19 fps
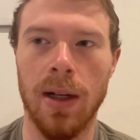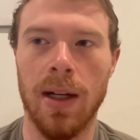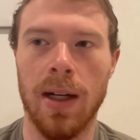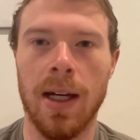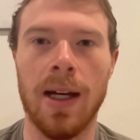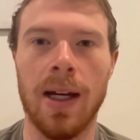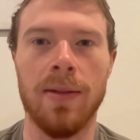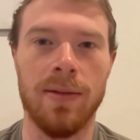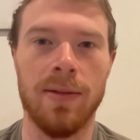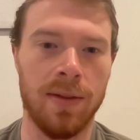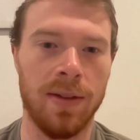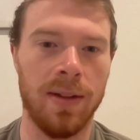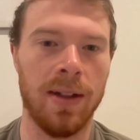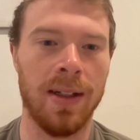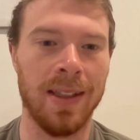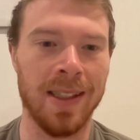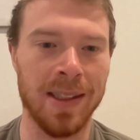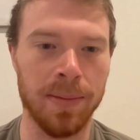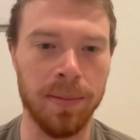have
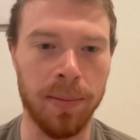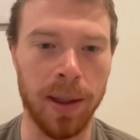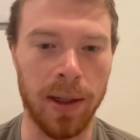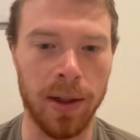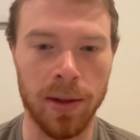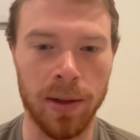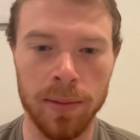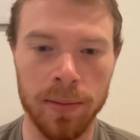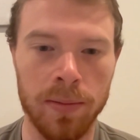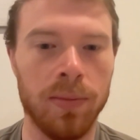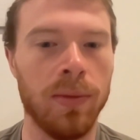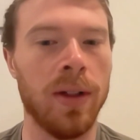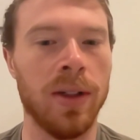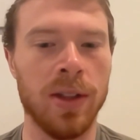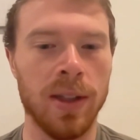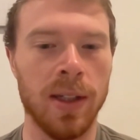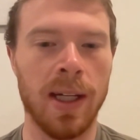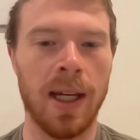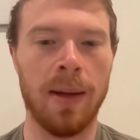at least better
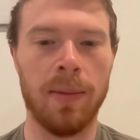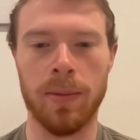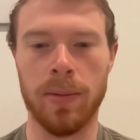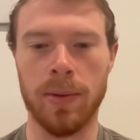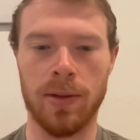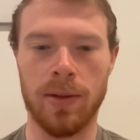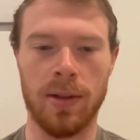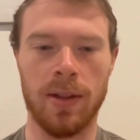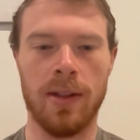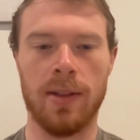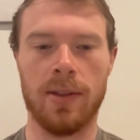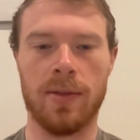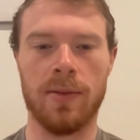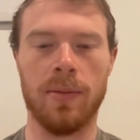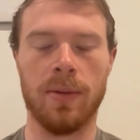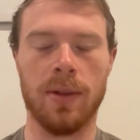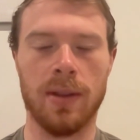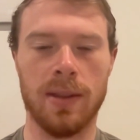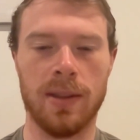bridging capabilities
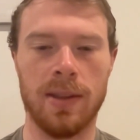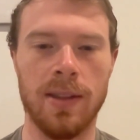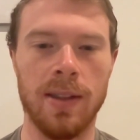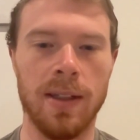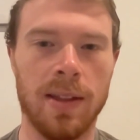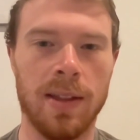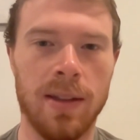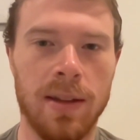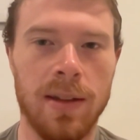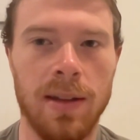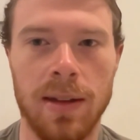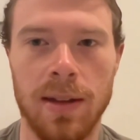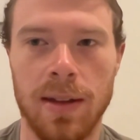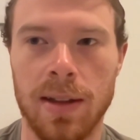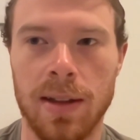from one to the other,